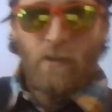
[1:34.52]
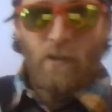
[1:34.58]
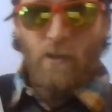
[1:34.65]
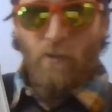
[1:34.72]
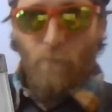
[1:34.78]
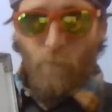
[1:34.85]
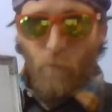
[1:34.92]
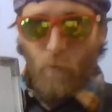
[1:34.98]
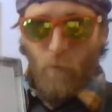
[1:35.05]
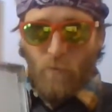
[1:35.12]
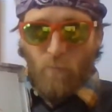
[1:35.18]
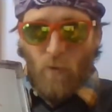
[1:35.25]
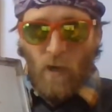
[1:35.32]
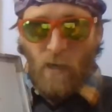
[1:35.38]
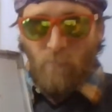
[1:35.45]
The first
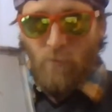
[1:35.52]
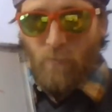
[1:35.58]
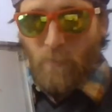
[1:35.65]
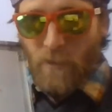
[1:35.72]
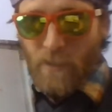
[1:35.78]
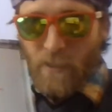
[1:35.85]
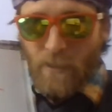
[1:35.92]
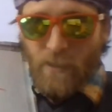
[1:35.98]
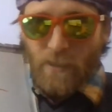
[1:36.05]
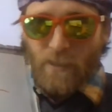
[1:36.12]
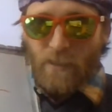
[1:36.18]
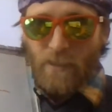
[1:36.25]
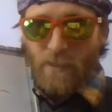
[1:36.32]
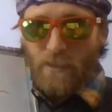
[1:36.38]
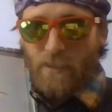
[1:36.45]
problem
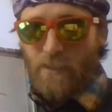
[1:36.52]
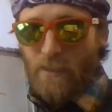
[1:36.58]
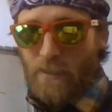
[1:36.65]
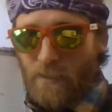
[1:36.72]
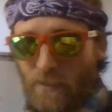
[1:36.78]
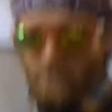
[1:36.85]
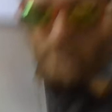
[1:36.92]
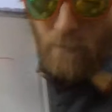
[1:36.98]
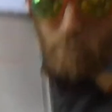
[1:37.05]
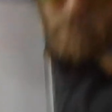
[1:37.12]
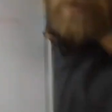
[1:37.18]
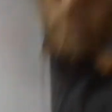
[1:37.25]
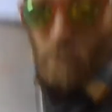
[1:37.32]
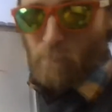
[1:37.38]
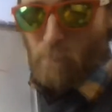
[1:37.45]
is that
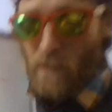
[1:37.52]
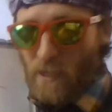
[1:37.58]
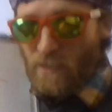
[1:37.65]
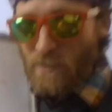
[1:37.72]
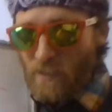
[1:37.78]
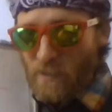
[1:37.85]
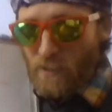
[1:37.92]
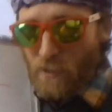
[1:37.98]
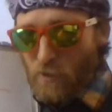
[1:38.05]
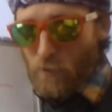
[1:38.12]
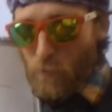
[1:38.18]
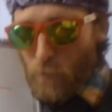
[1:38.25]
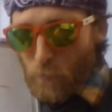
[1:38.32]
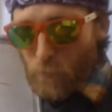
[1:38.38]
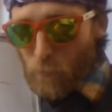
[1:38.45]
Mr. McMahon is going to
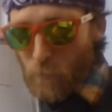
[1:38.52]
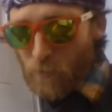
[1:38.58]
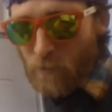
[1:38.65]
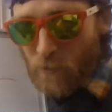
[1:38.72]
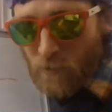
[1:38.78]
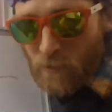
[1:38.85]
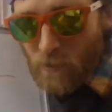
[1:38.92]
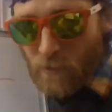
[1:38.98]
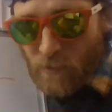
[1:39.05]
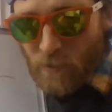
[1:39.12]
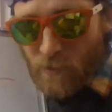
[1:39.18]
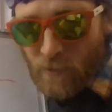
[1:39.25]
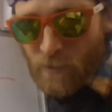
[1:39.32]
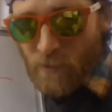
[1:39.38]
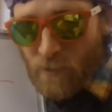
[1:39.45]
do
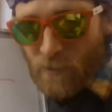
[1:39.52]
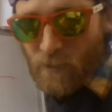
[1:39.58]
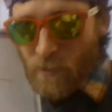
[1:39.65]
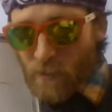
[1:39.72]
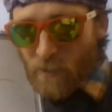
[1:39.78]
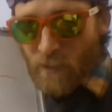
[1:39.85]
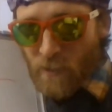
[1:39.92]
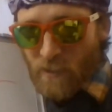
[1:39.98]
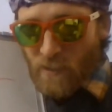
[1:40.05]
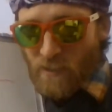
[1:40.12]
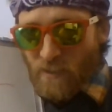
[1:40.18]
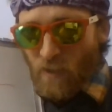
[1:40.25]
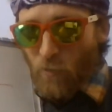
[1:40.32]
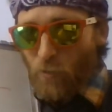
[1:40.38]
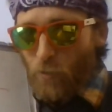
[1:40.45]
is
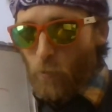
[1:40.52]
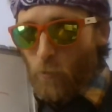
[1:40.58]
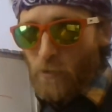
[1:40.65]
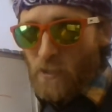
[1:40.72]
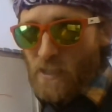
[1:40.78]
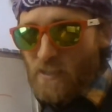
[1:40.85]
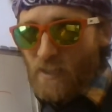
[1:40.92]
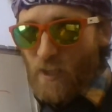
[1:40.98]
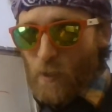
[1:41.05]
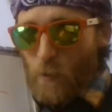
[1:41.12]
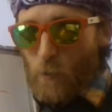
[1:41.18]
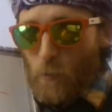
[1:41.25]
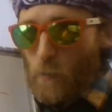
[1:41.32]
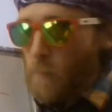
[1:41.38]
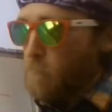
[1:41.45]

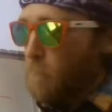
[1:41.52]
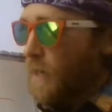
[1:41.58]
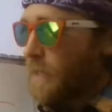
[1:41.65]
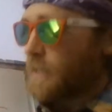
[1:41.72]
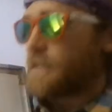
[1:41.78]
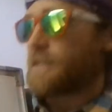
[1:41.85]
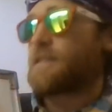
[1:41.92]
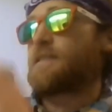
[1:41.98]
32 minus